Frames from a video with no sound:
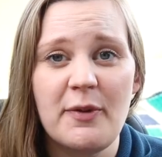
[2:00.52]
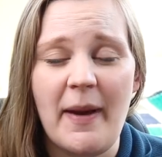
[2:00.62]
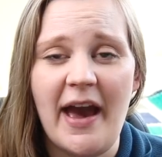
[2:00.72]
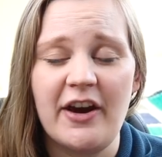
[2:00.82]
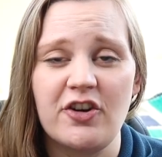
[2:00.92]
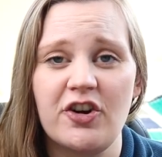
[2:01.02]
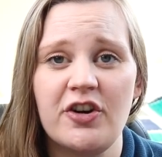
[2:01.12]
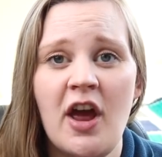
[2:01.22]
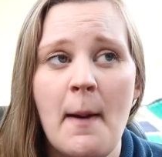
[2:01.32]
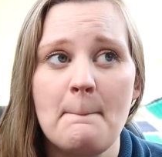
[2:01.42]
the
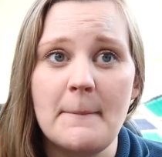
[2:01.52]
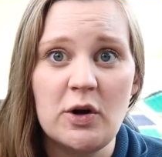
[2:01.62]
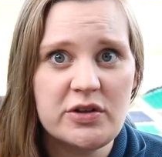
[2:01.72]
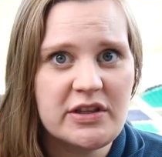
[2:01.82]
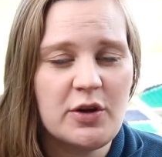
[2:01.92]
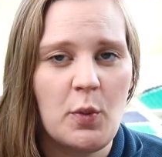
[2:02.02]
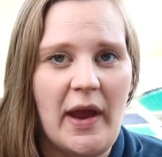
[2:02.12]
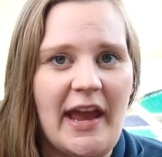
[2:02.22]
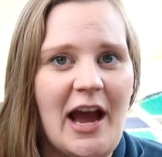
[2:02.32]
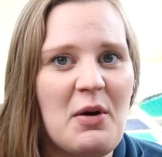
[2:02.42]
pattern most of the
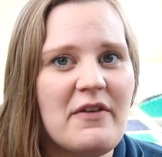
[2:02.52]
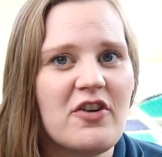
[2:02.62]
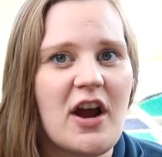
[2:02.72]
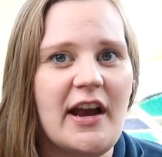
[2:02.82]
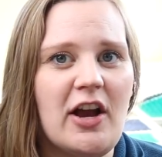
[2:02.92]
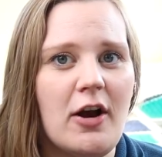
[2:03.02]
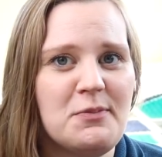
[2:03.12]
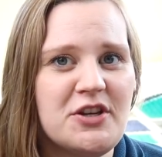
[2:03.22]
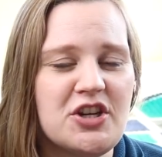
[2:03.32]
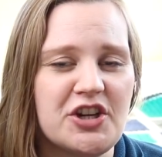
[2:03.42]
way, however I
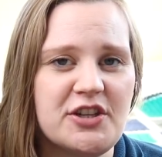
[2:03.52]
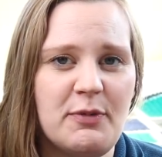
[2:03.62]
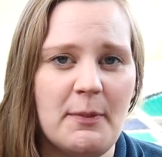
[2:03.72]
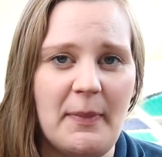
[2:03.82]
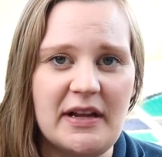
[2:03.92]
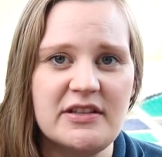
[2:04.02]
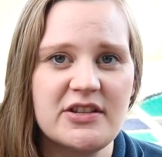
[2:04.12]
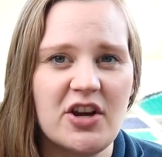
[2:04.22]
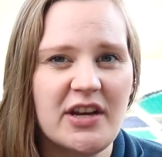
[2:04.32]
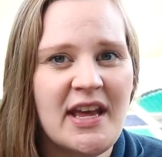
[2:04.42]
opted not to put
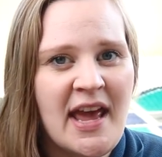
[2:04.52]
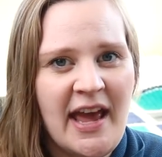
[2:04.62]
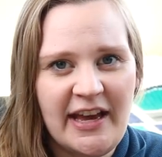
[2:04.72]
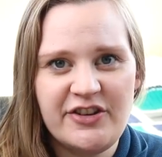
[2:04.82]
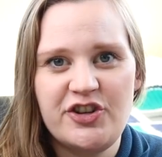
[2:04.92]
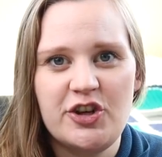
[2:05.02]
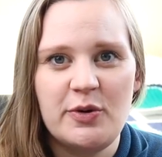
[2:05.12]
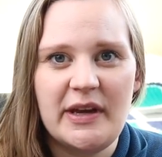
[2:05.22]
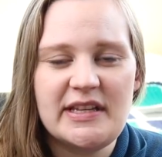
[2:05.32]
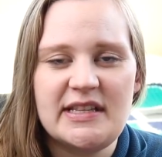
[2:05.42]
buttons on and to
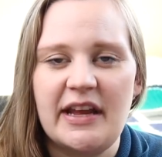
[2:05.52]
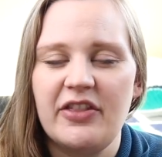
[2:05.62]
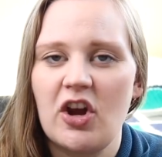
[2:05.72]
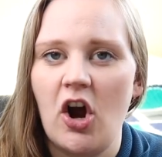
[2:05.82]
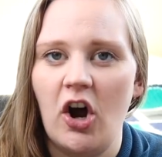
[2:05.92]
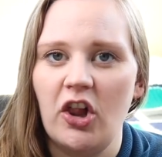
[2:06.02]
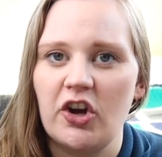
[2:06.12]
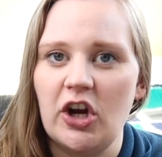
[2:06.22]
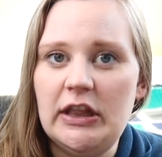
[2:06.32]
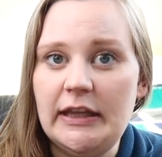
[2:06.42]
extend the
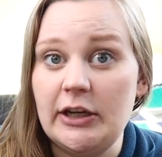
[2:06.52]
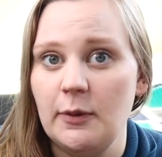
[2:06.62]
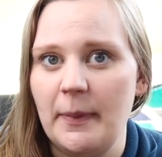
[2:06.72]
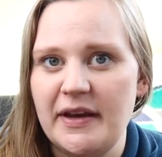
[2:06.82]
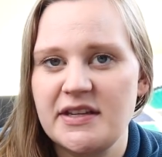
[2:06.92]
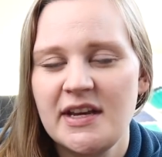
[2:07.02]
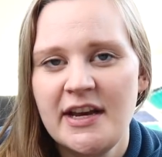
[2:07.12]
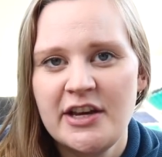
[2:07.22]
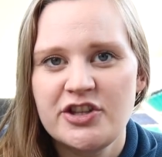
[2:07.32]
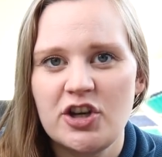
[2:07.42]
collar a little bit.
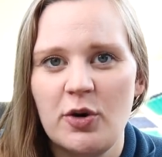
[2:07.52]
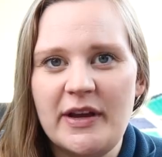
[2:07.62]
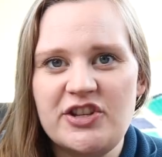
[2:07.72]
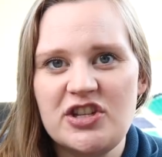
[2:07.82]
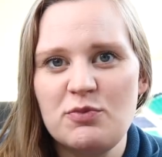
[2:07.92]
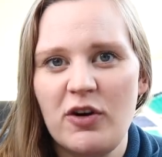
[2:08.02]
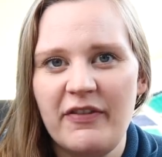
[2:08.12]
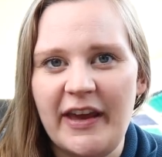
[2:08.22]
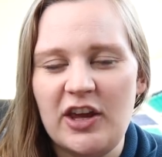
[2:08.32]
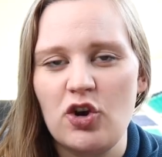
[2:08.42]
So it's just more of
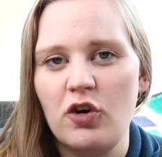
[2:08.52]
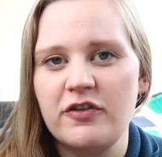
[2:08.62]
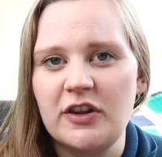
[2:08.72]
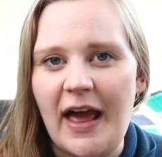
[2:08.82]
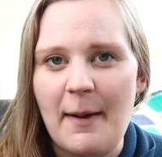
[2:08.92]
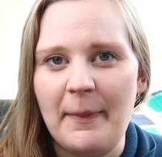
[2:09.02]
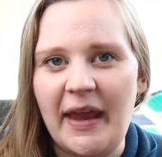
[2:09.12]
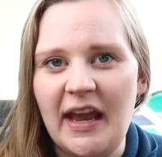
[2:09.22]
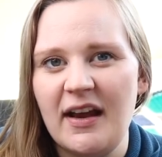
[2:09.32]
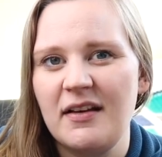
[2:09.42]
like an
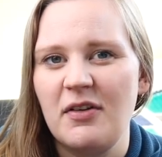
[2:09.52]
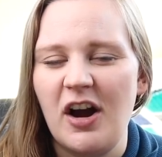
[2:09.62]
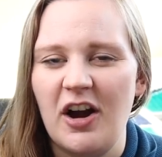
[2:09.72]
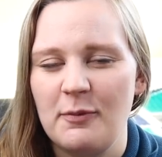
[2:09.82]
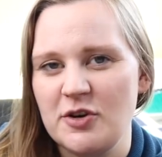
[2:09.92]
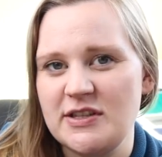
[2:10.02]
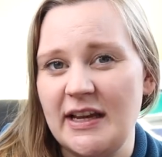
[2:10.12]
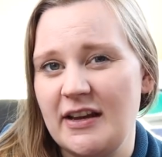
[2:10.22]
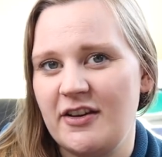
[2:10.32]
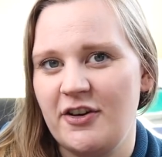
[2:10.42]
overlapping, almost
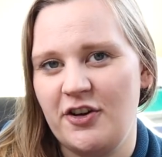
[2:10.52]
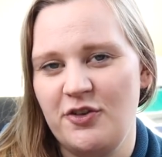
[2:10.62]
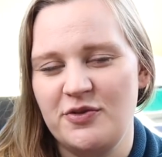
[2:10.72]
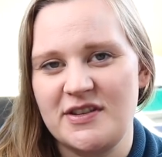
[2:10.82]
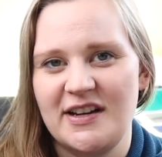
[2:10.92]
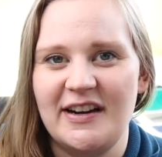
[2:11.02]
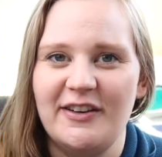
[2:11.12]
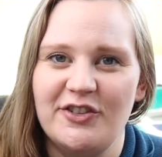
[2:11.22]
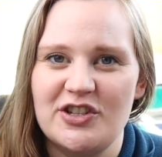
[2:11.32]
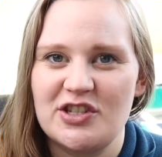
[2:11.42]
like a cocoon
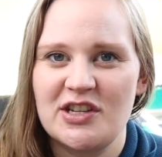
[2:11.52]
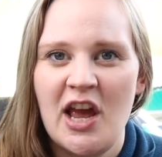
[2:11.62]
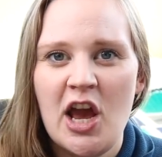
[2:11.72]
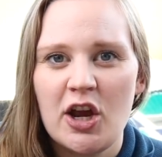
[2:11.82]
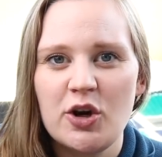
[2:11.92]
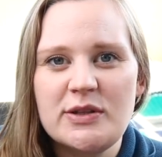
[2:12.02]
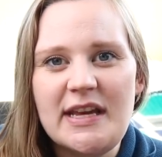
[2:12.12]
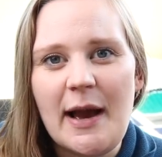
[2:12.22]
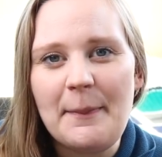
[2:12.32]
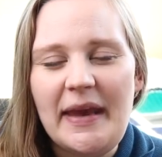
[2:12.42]
style, just
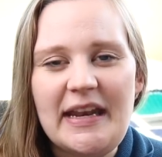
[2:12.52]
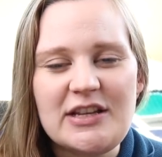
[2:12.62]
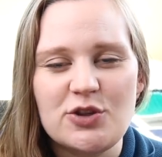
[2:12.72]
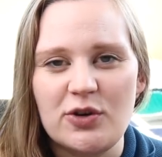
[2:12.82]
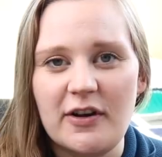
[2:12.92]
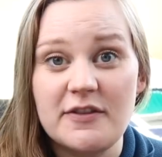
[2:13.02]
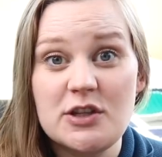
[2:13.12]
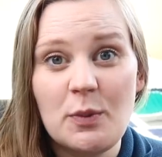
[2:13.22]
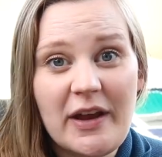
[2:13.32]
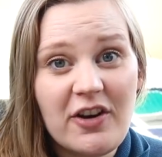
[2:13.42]
cozy up in it sort of
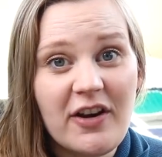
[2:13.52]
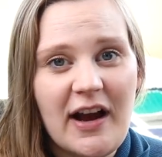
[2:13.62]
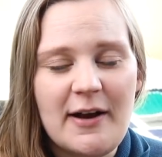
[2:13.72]
sweater,